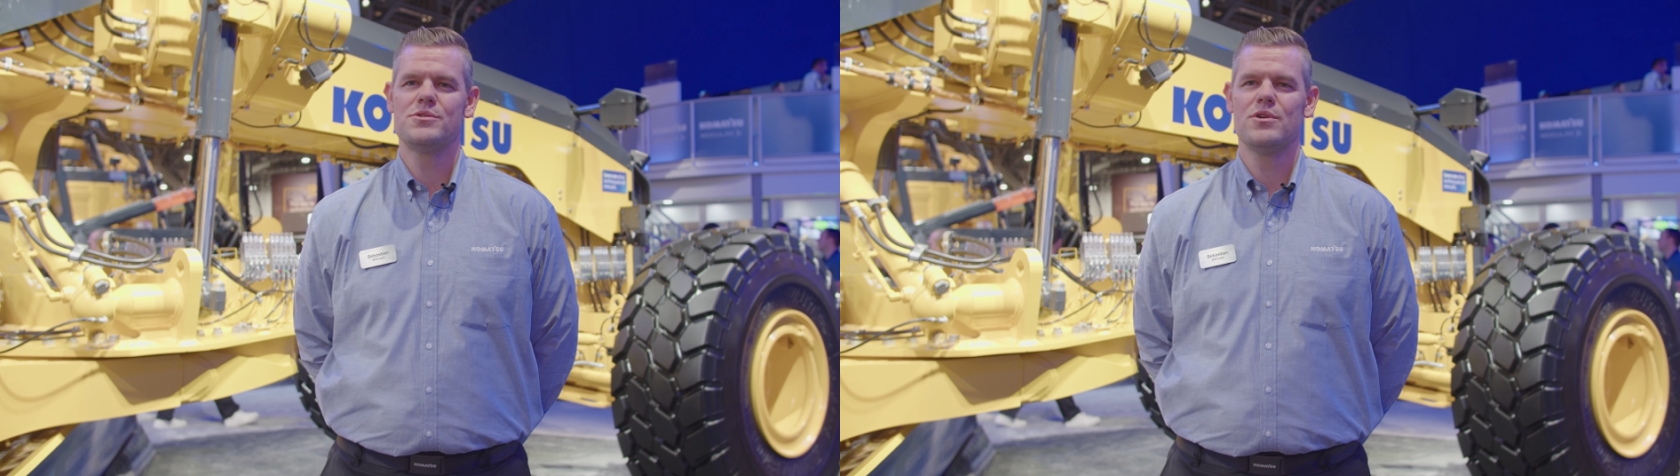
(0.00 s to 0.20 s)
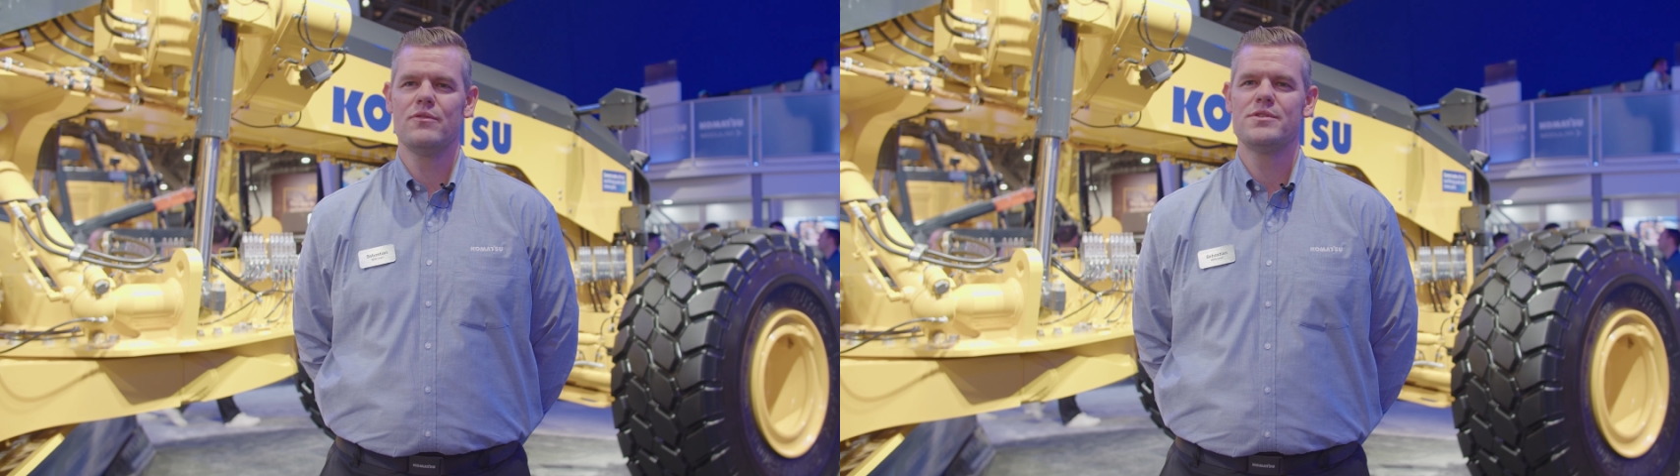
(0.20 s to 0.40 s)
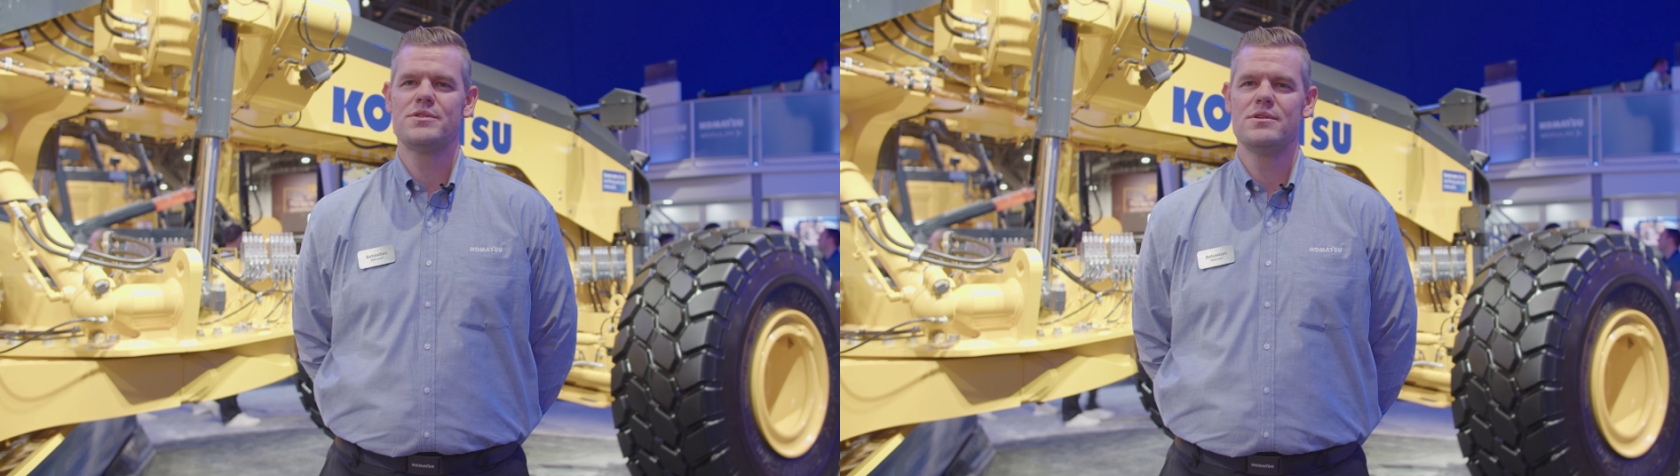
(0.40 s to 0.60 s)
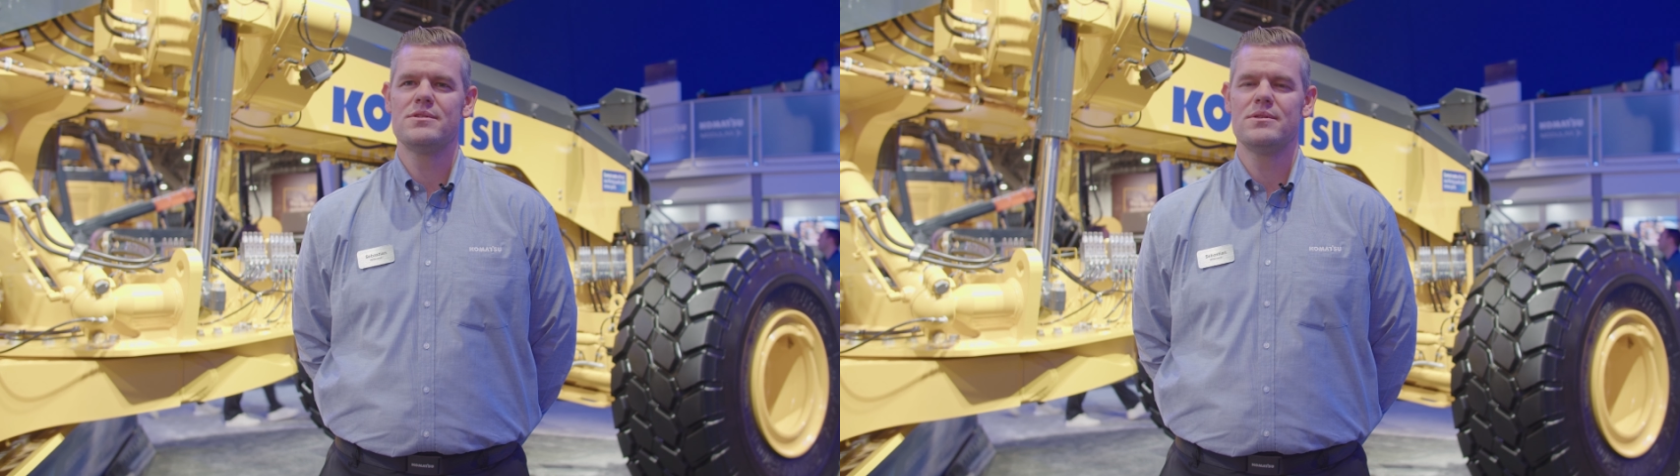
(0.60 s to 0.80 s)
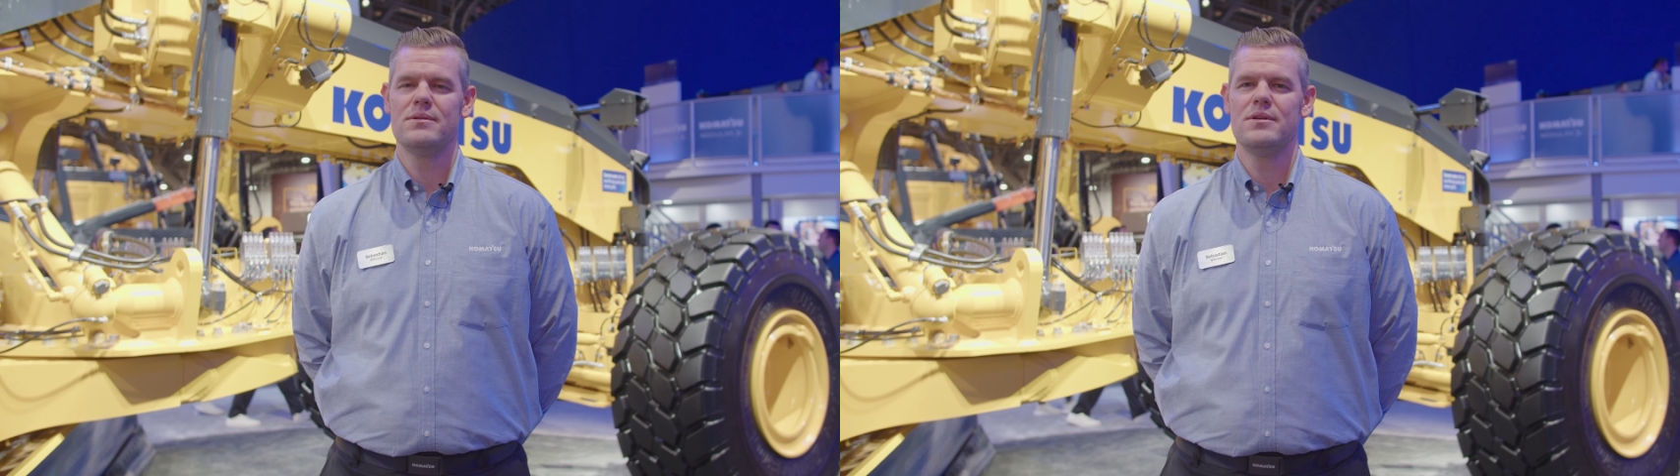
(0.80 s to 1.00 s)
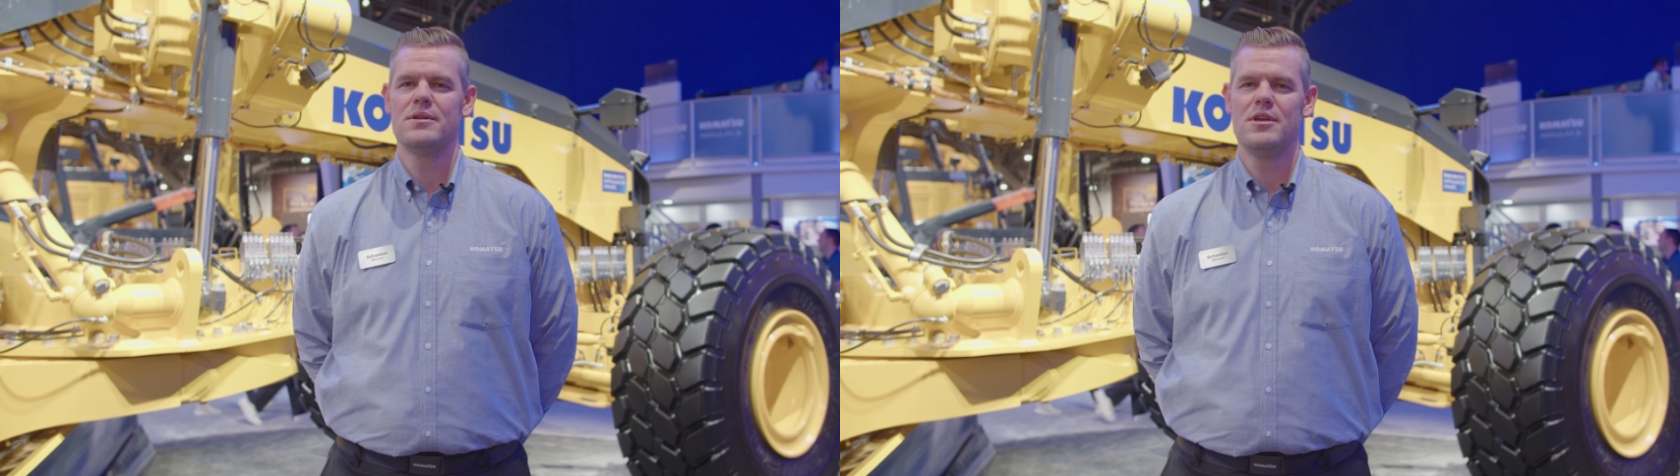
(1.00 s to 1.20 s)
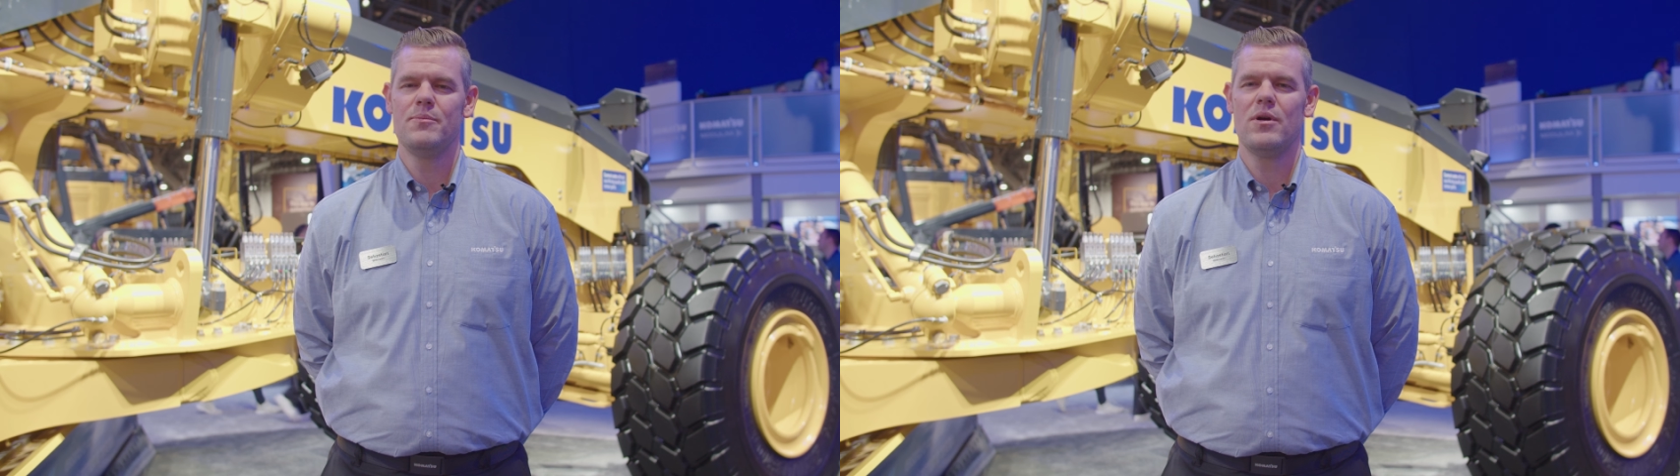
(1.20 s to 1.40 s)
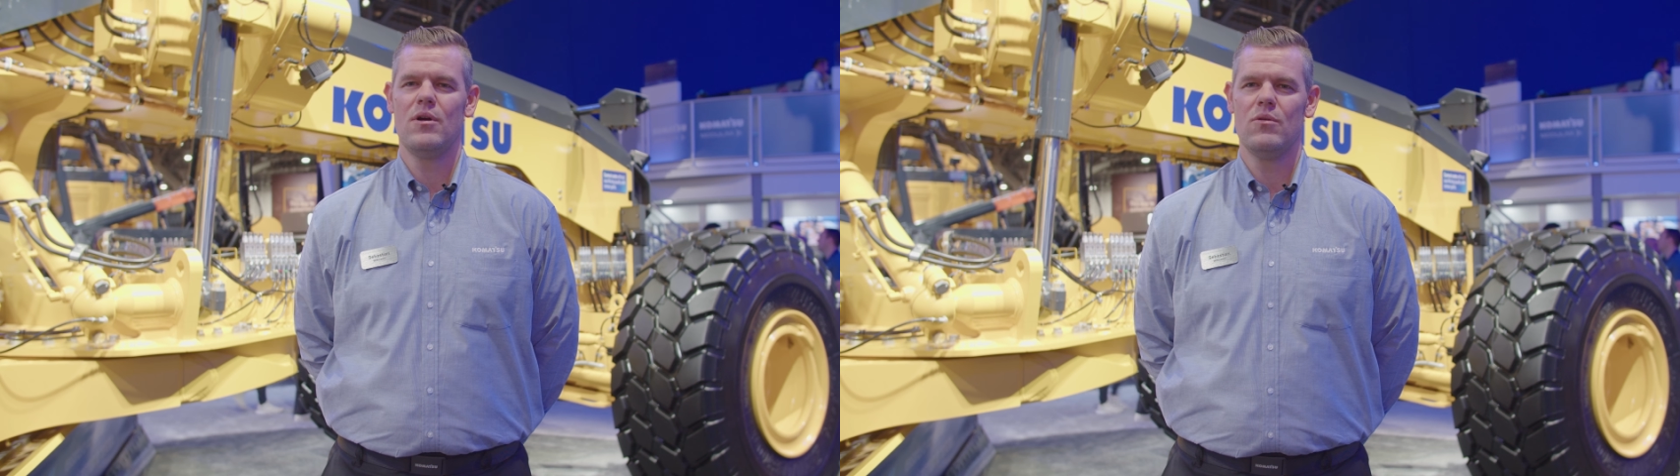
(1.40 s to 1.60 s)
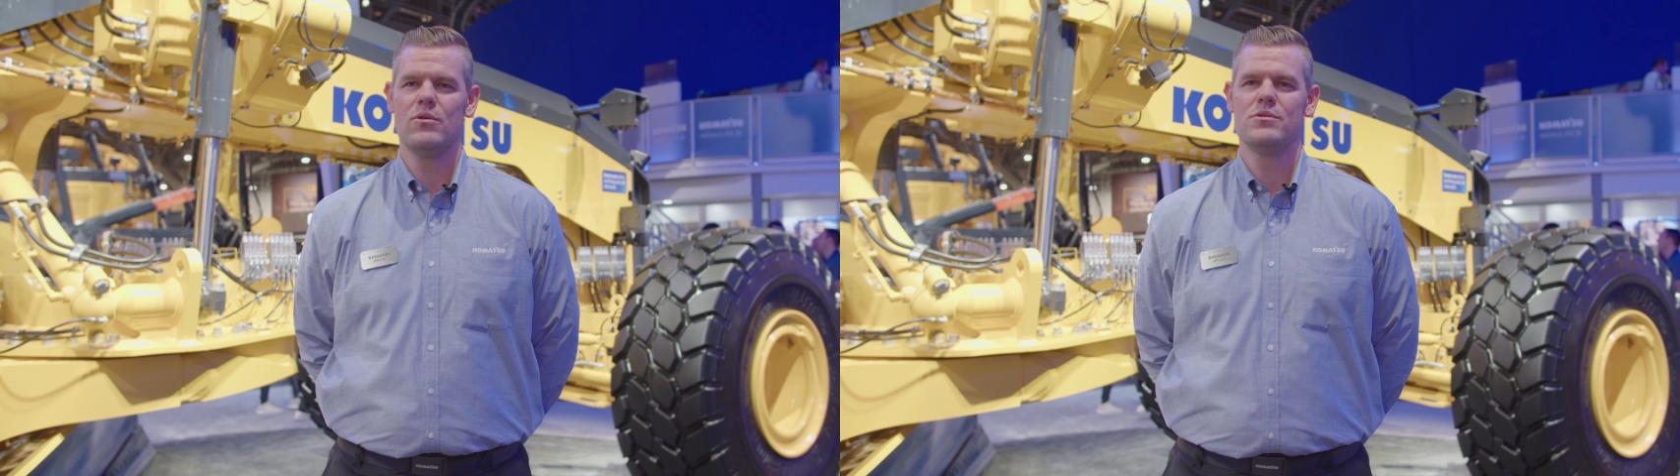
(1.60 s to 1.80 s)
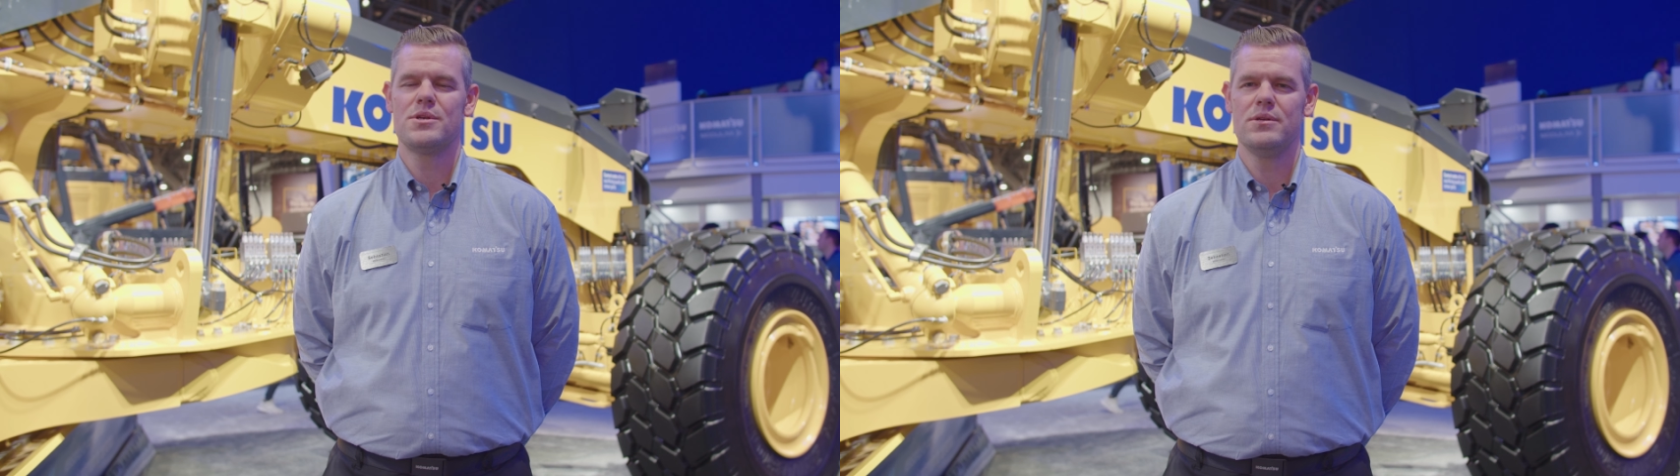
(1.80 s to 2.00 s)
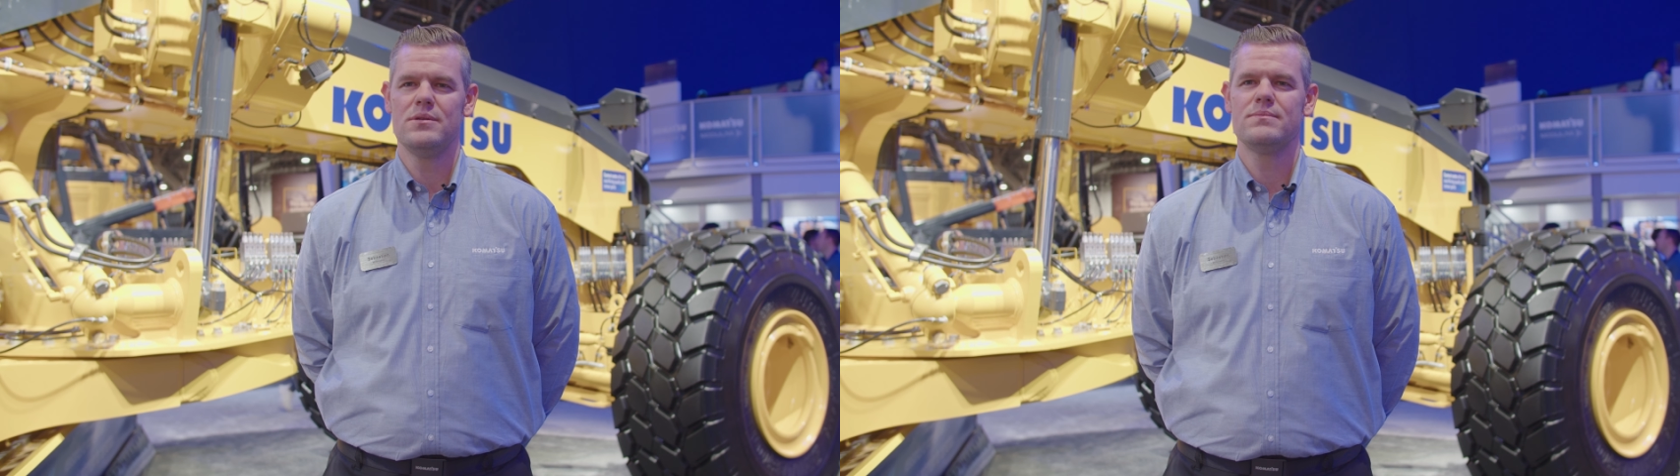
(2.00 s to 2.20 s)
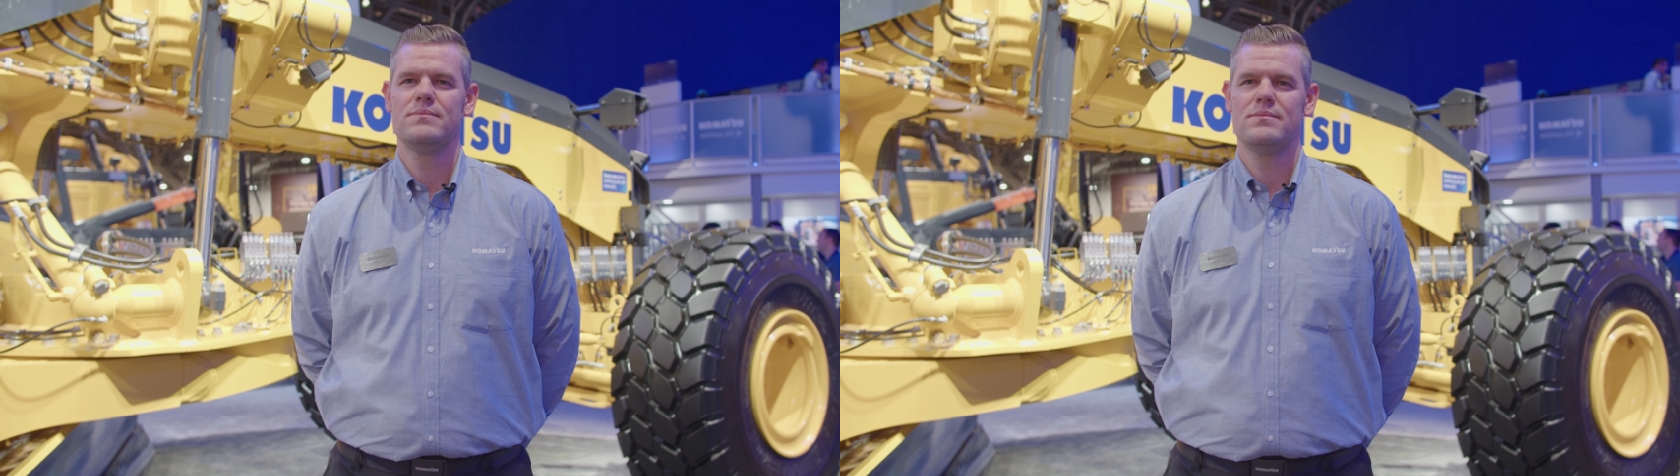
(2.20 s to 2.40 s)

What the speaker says: surfaces and keep our haul roads clean.